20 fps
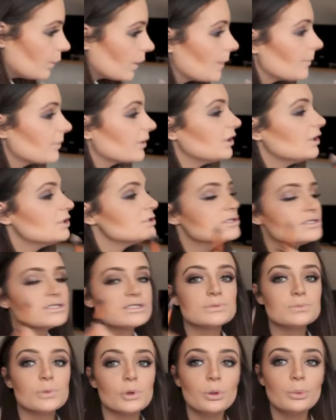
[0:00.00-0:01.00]
I'm going to use a
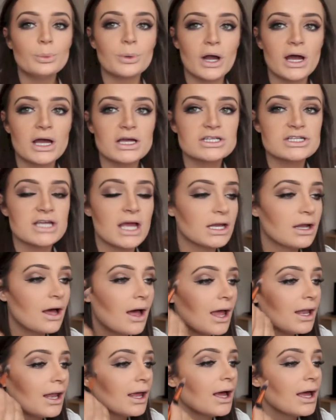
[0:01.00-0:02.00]
small brush and
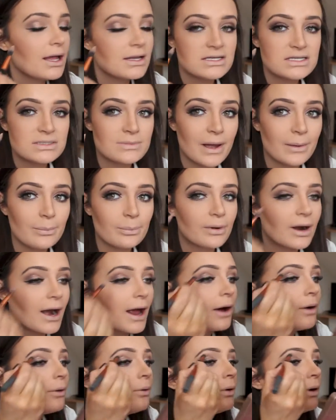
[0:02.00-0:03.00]
highlight under my
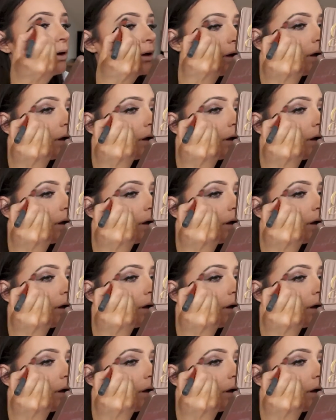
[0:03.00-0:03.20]
brow.